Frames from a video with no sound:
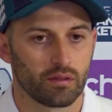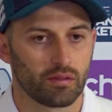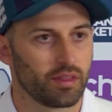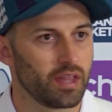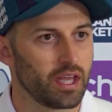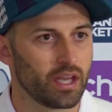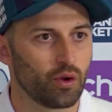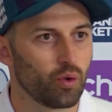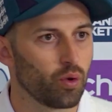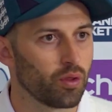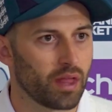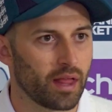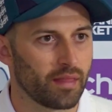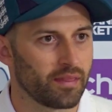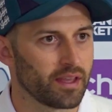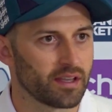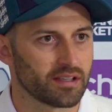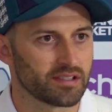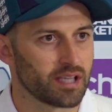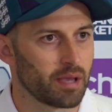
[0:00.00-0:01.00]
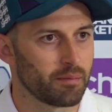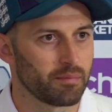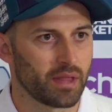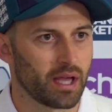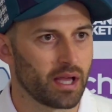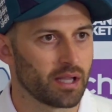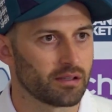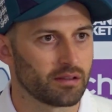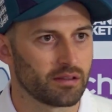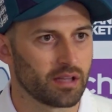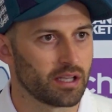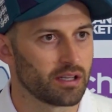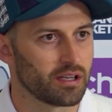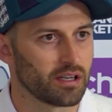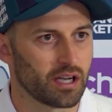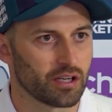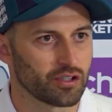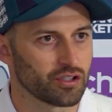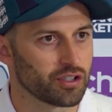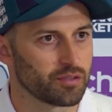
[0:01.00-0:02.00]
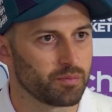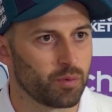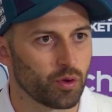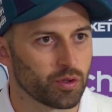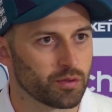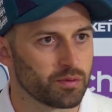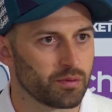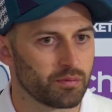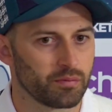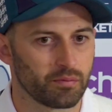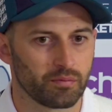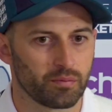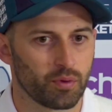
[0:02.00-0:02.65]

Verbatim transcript: They know that, they accept that, they're international sportsmen,